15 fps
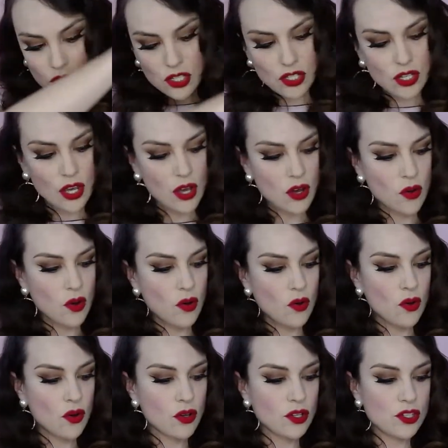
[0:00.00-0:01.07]

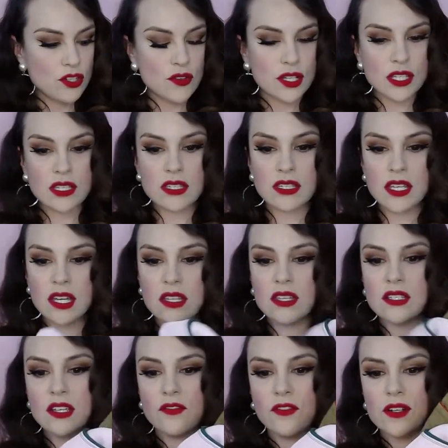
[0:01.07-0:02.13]
So you can see
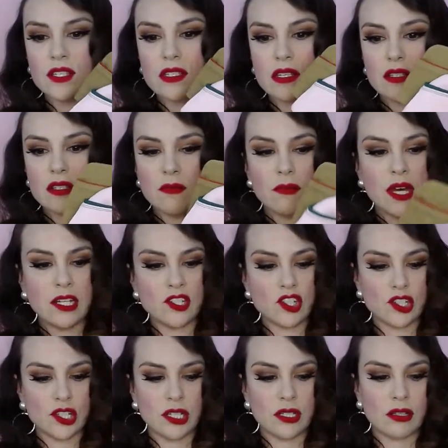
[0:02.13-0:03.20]
the difference in
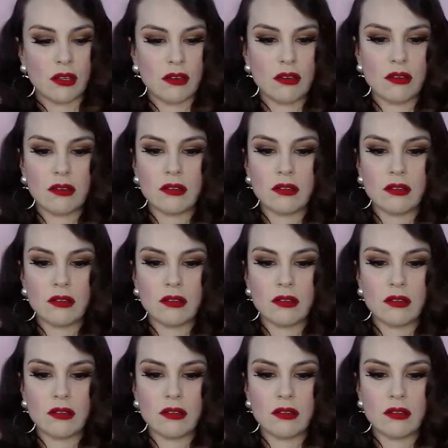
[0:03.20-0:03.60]
dimension,